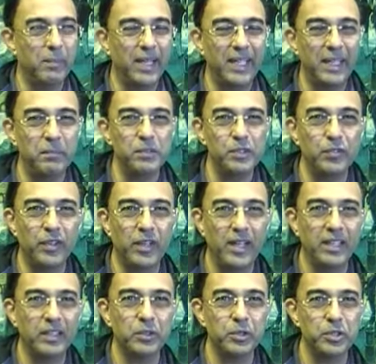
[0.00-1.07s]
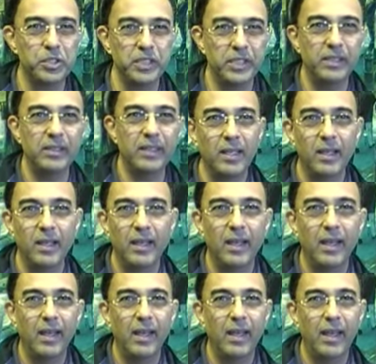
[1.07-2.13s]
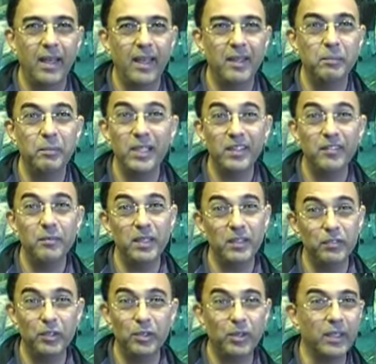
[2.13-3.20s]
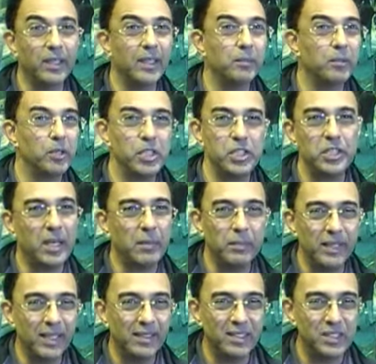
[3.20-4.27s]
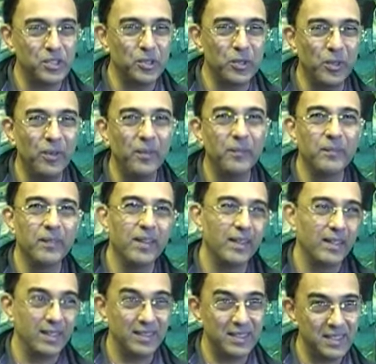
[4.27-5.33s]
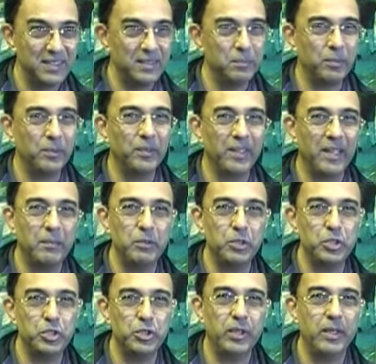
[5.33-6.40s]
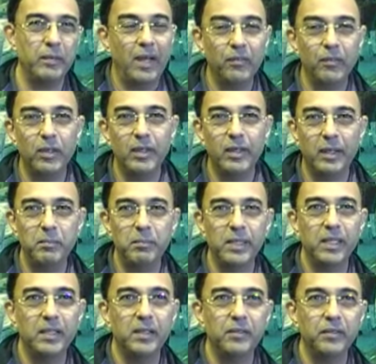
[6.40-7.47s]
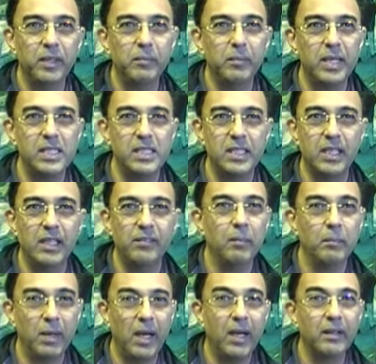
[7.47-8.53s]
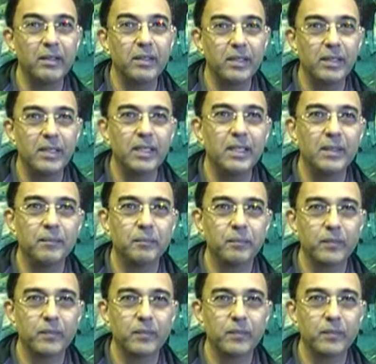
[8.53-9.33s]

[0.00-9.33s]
My name is Farad Khurshid, and believe me, if you're talking about sharpening the saw, this is the program to join. I've got an MBA degree myself. Marc really